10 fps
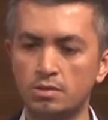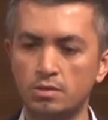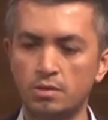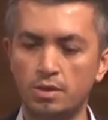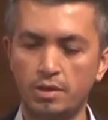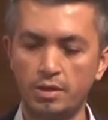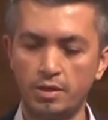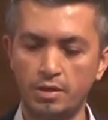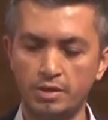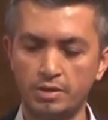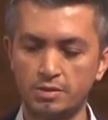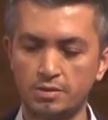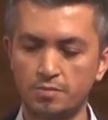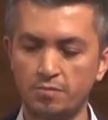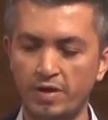the
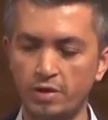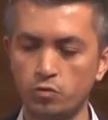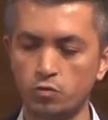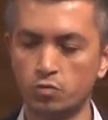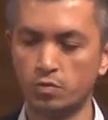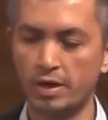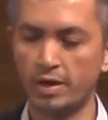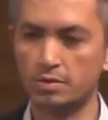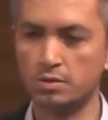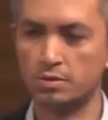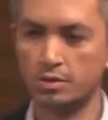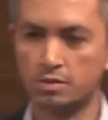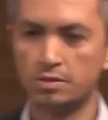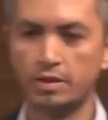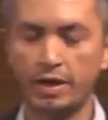it's when you entered
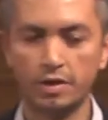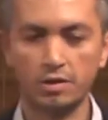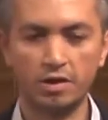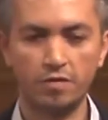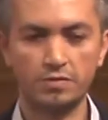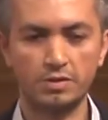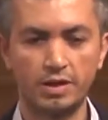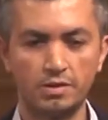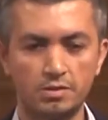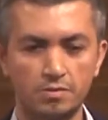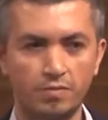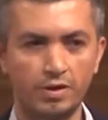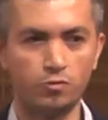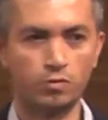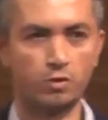in the aircraft and
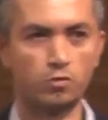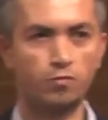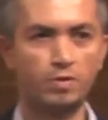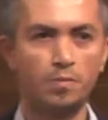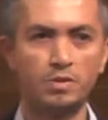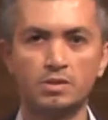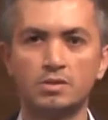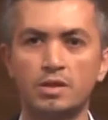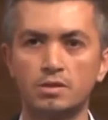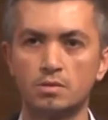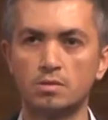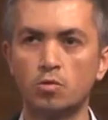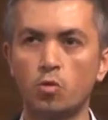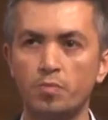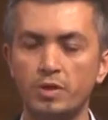when you get off them. It is not the
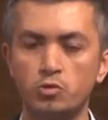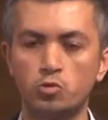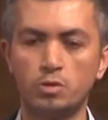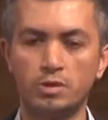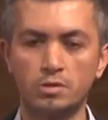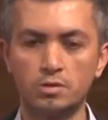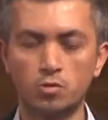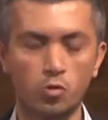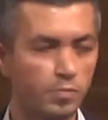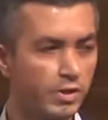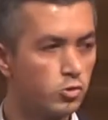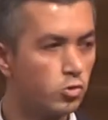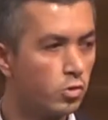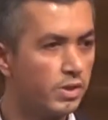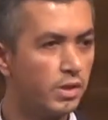complete journey. The complete
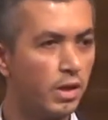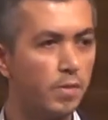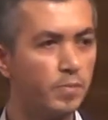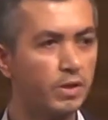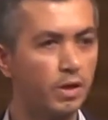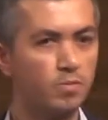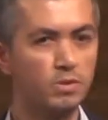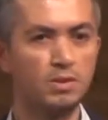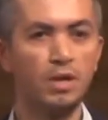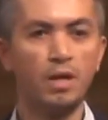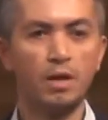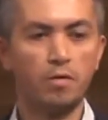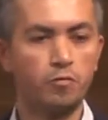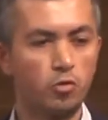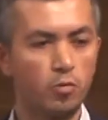journey becomes
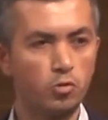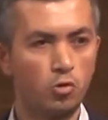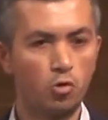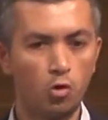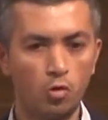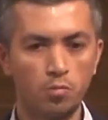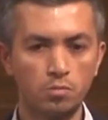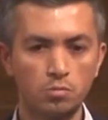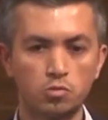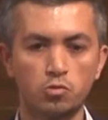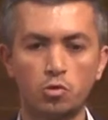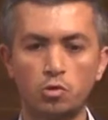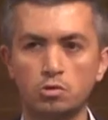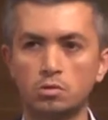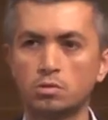from your home to
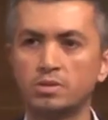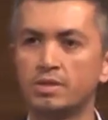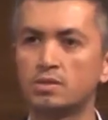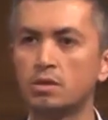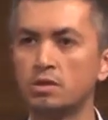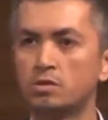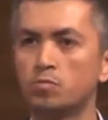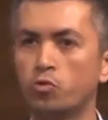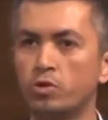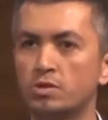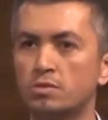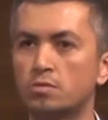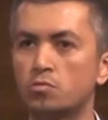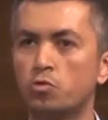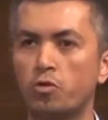your destination point
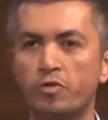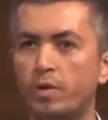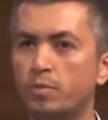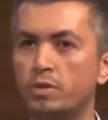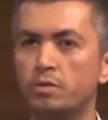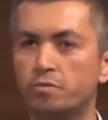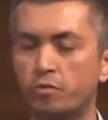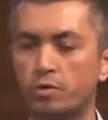to your family,